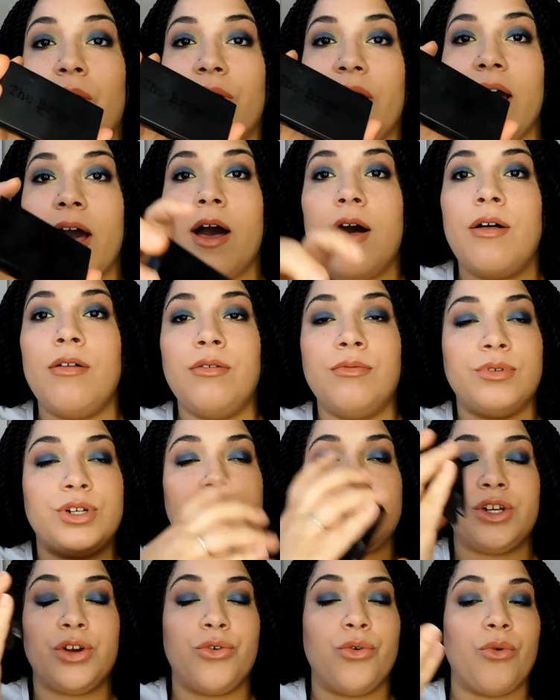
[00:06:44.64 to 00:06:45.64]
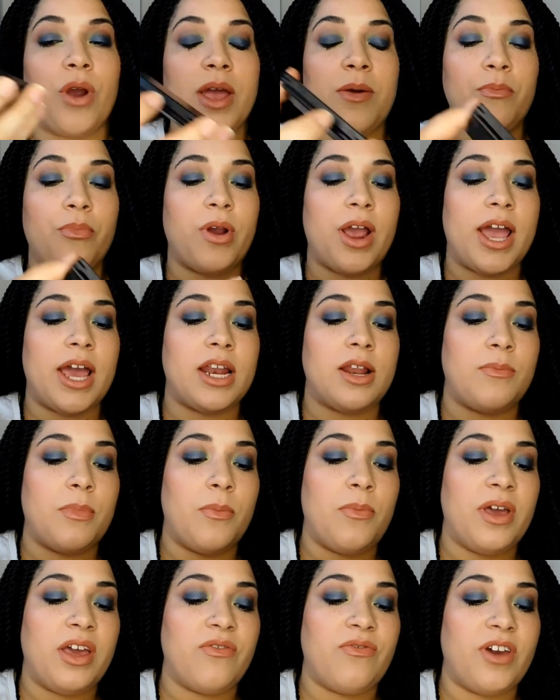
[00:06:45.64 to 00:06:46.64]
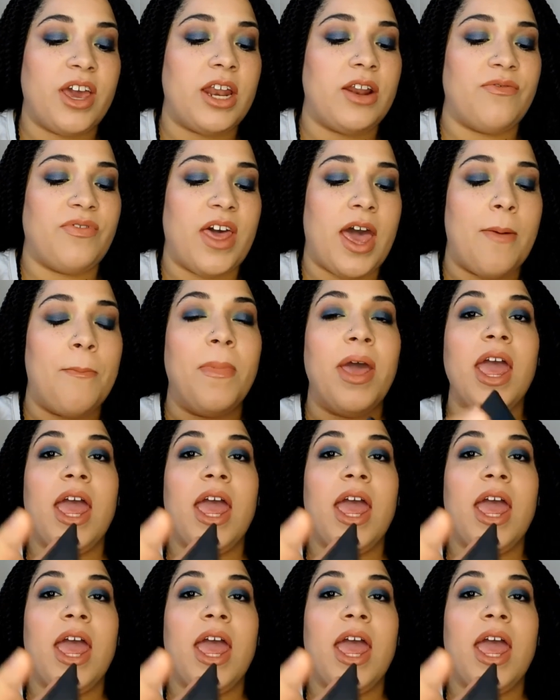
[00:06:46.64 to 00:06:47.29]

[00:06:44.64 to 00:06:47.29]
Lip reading: Gal, which is a great brand. I'm a big fan of them.